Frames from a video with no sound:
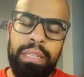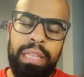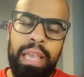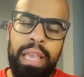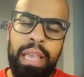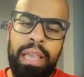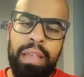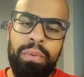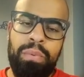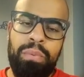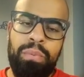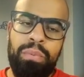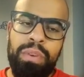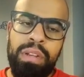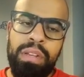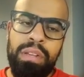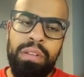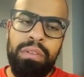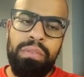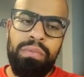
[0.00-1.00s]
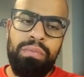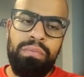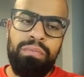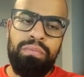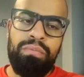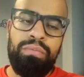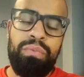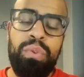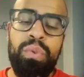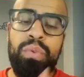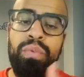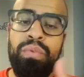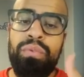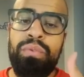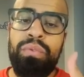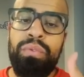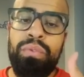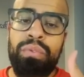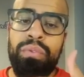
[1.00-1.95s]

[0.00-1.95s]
that will do